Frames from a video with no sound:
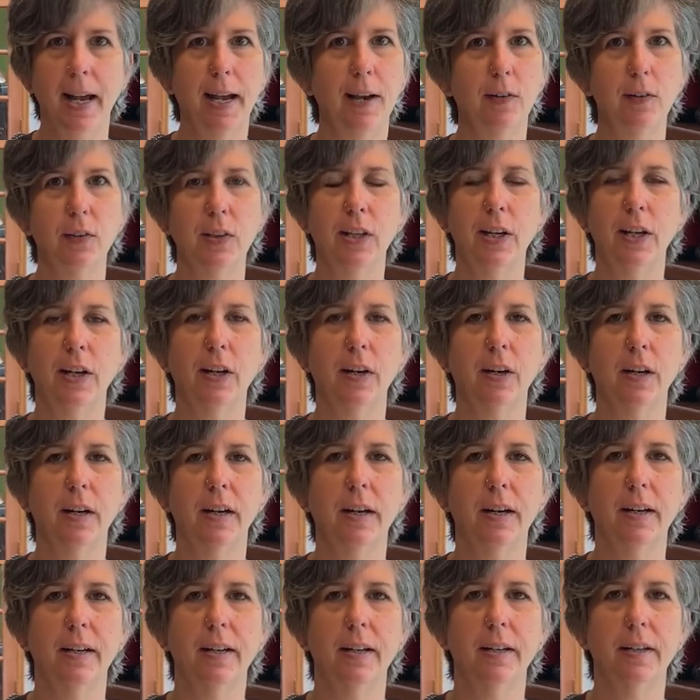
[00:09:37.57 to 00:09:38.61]
out there
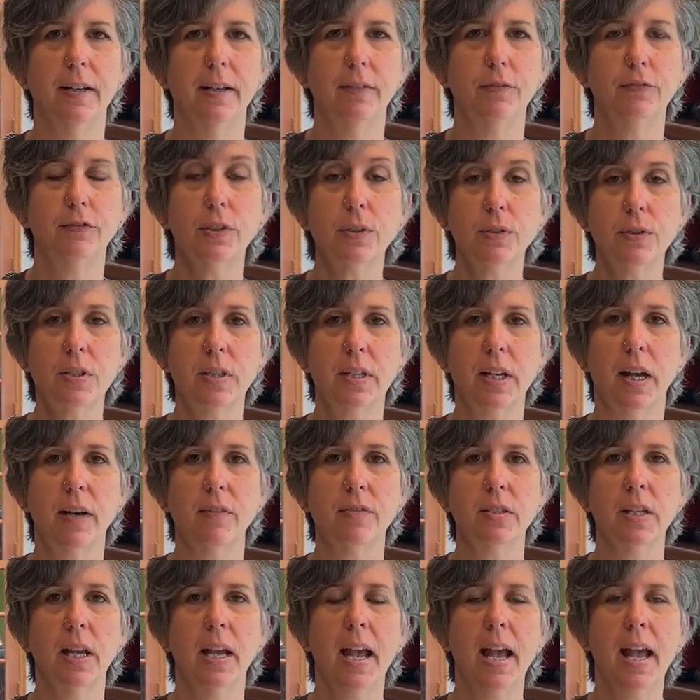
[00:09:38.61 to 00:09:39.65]
uh,
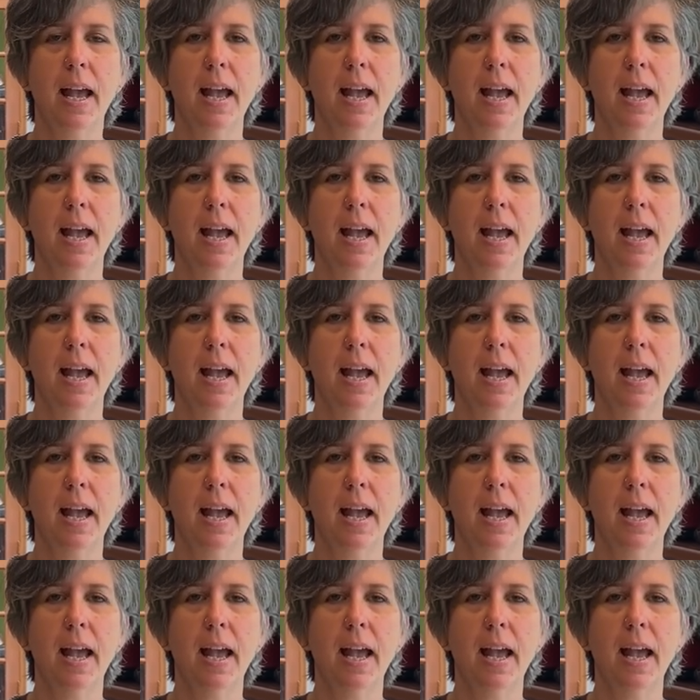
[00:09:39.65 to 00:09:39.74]
foodstuffs.